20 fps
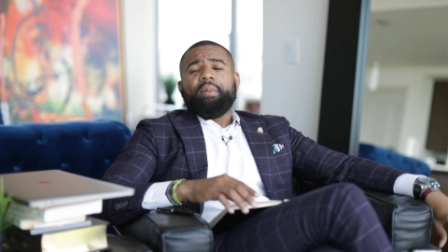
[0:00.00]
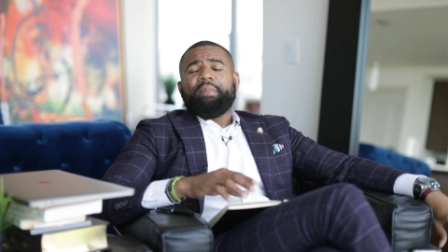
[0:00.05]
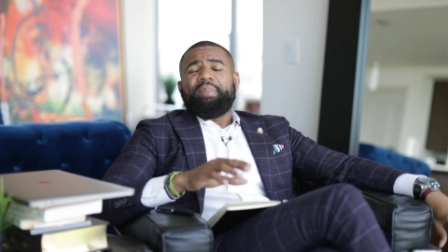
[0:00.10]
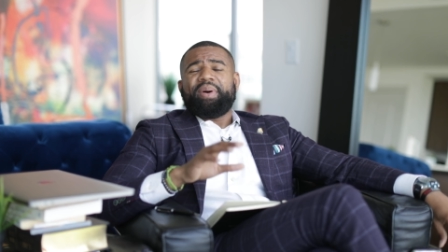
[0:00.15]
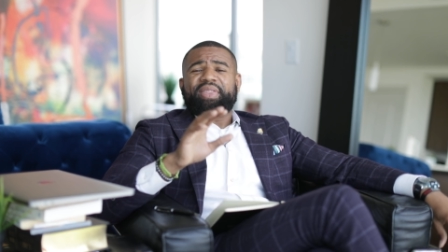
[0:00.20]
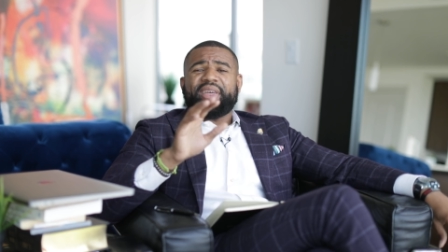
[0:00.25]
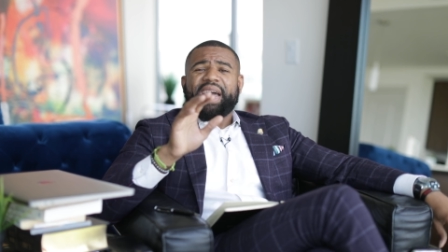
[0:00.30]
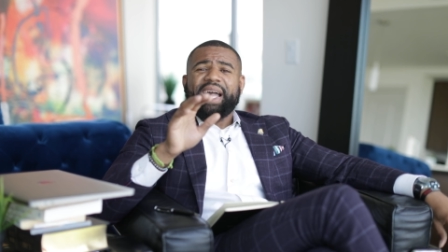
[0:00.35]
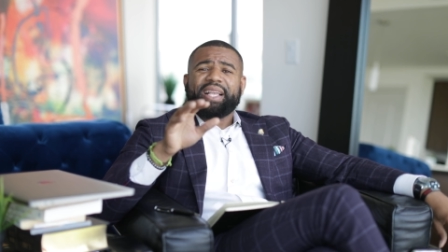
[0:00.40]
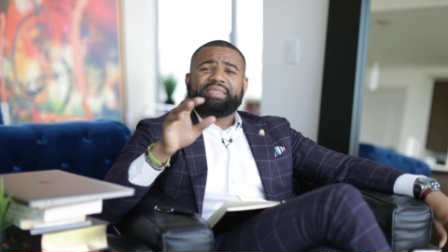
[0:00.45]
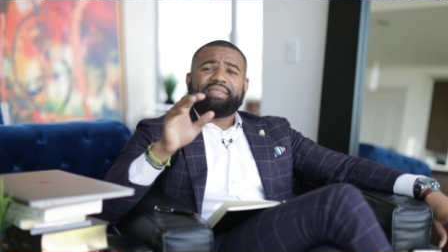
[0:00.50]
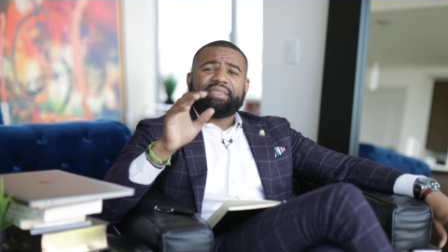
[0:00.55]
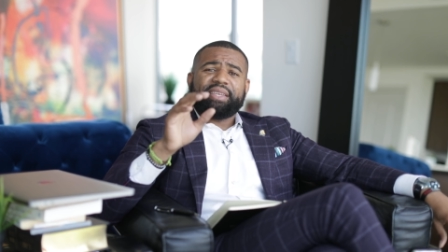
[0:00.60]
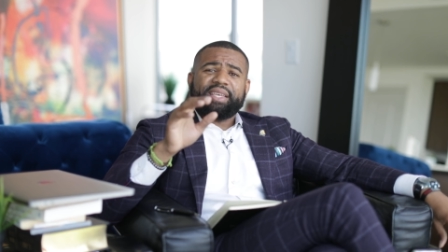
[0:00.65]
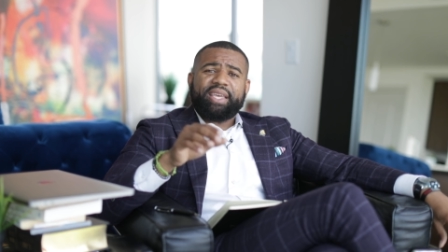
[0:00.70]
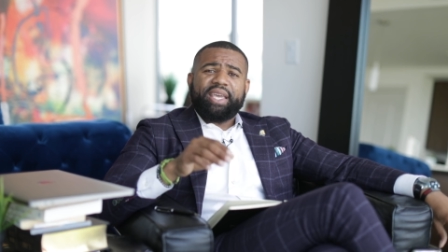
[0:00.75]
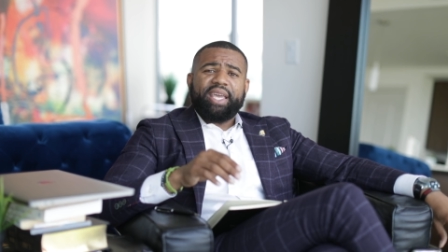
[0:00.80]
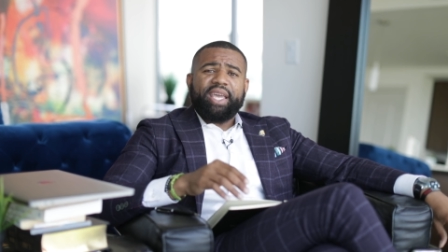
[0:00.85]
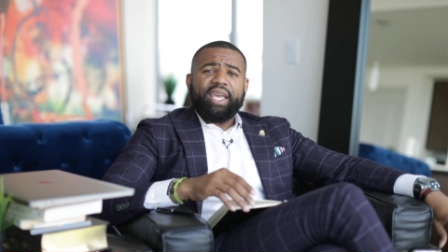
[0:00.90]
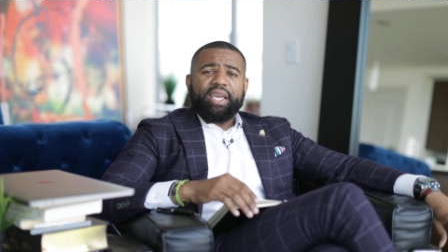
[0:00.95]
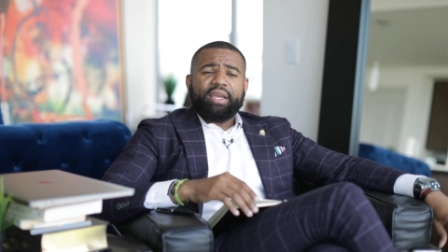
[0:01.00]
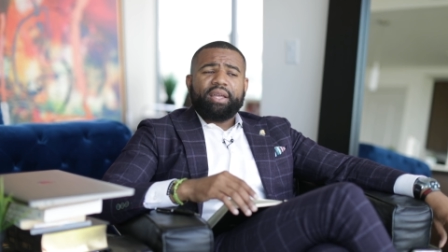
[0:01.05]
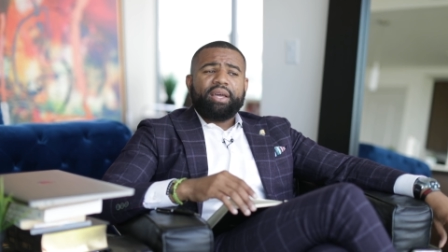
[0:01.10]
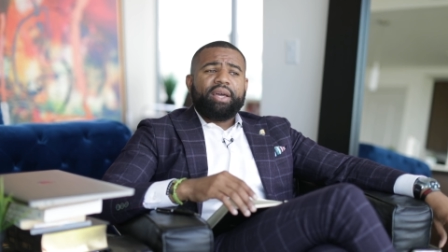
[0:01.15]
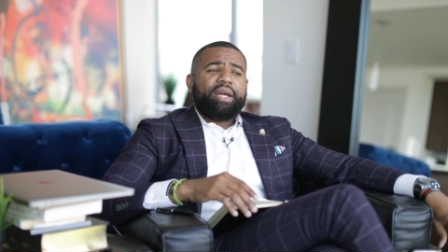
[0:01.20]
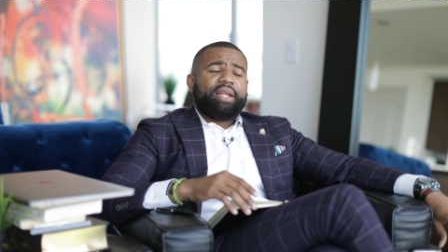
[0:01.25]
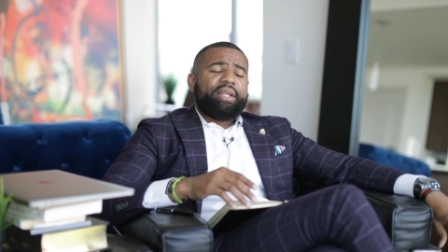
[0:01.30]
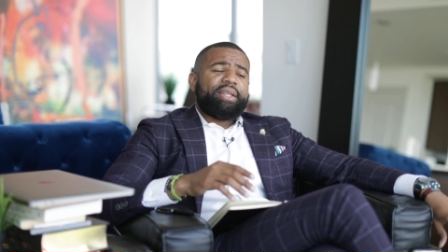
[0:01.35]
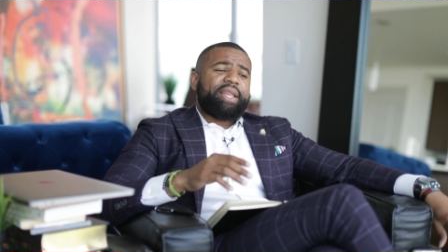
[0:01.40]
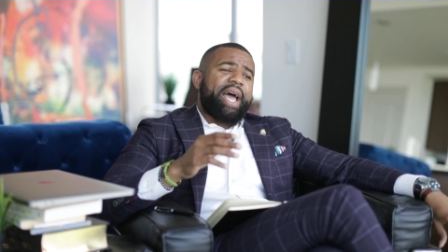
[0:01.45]
But that's the key.
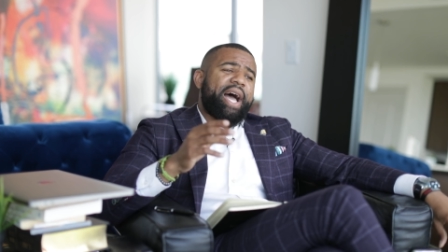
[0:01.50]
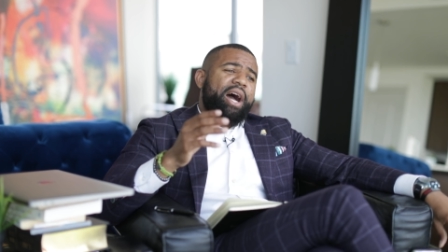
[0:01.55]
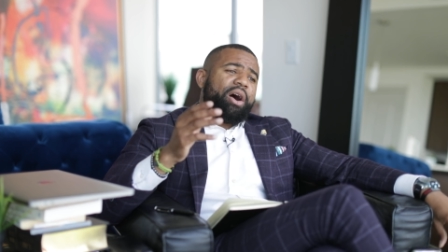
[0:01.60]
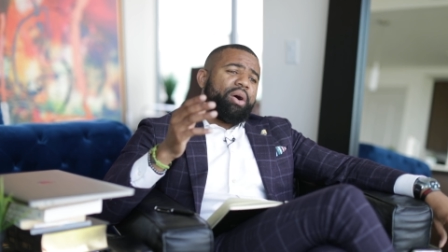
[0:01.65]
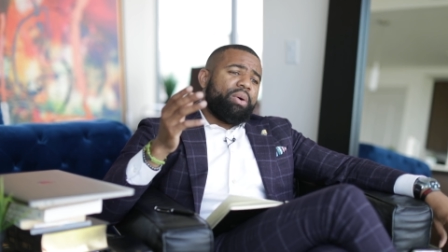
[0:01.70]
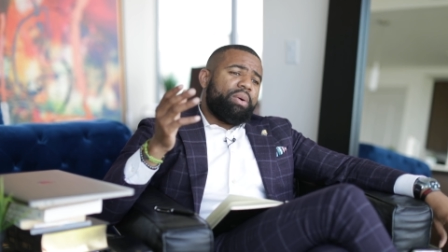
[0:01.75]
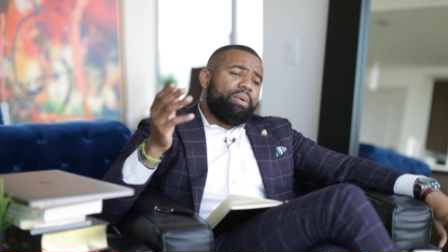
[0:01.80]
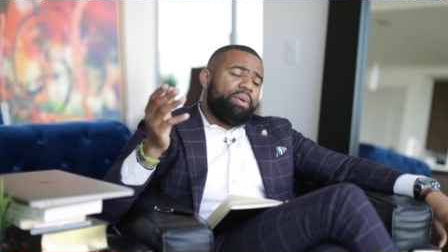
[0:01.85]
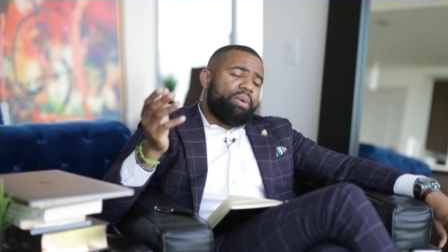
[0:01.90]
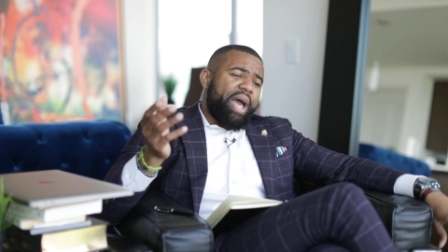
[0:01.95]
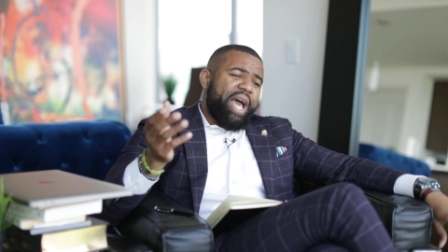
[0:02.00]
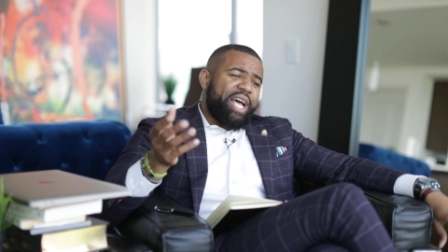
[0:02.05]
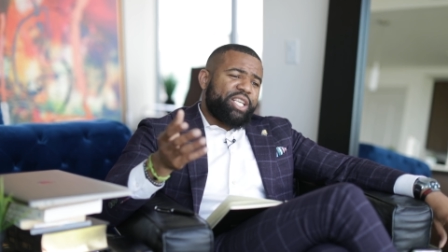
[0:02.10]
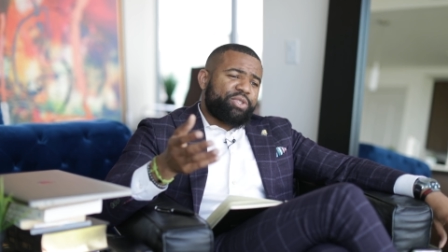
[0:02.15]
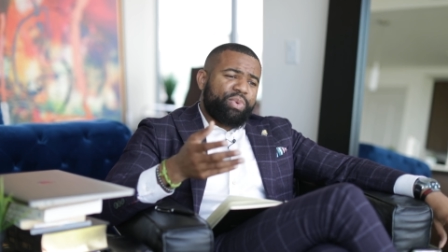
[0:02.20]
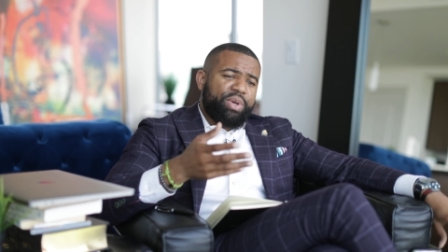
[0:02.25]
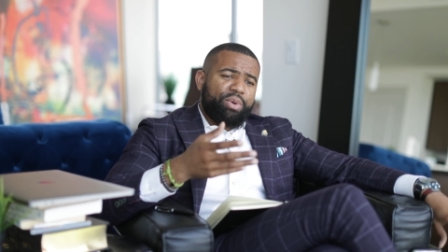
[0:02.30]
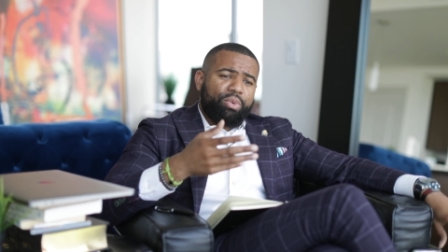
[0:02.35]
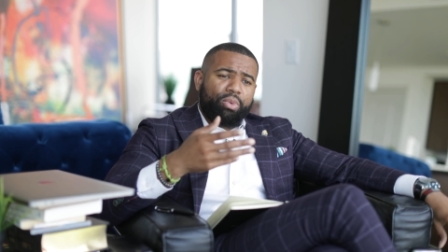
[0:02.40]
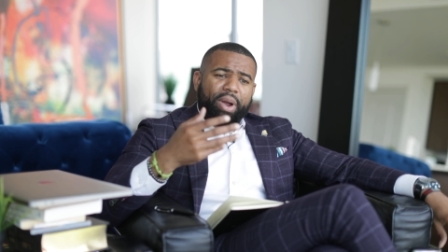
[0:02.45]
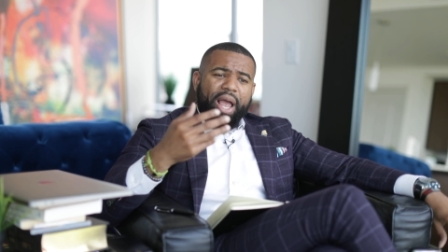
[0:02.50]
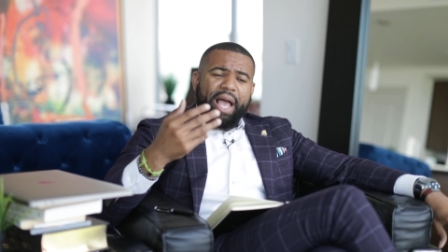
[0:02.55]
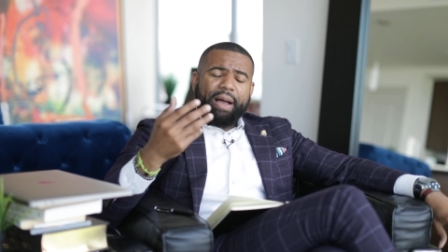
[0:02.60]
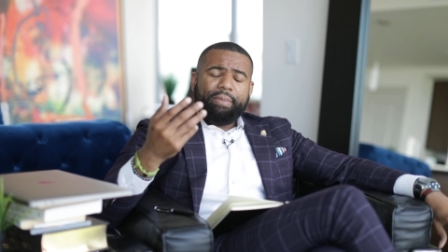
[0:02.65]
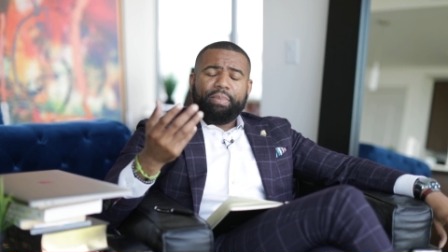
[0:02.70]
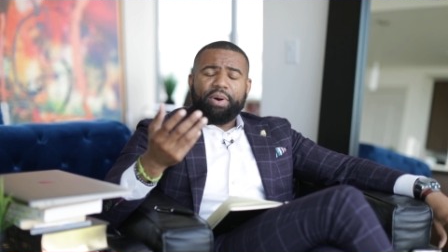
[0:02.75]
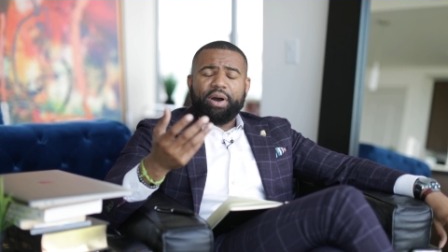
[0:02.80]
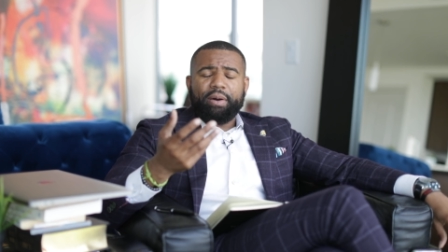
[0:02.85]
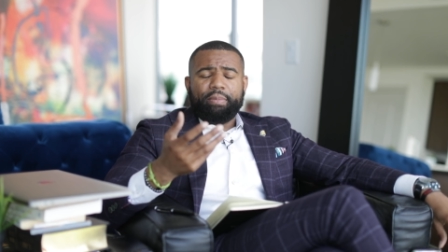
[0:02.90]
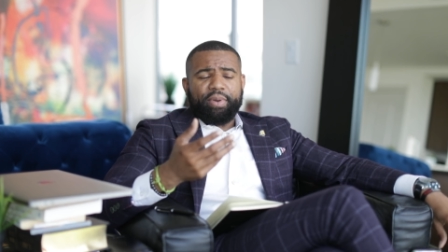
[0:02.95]
Now, as we
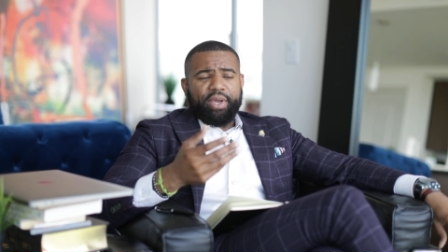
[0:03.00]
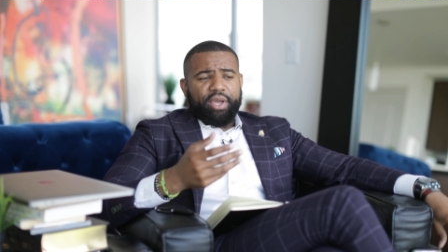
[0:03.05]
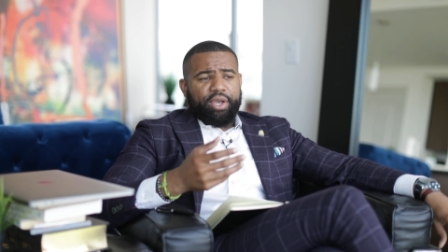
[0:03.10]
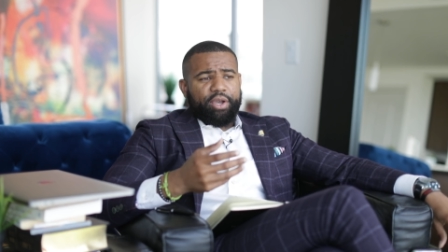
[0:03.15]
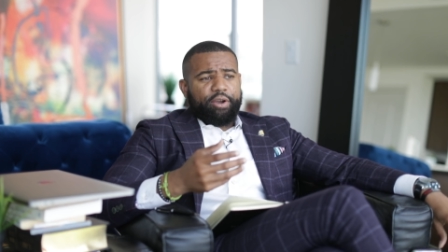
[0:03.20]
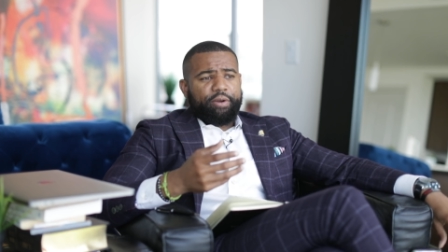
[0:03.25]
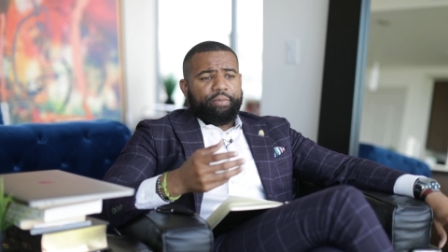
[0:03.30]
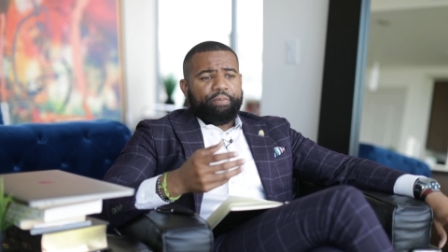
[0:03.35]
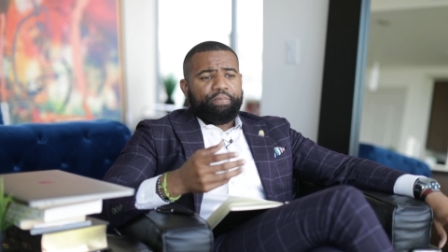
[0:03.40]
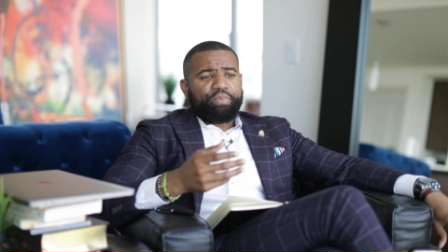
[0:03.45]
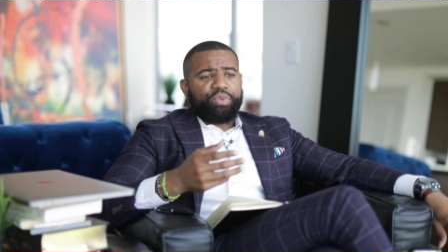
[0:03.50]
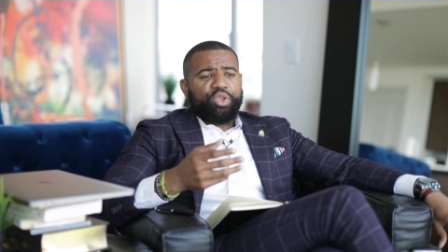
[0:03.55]
wrap up here,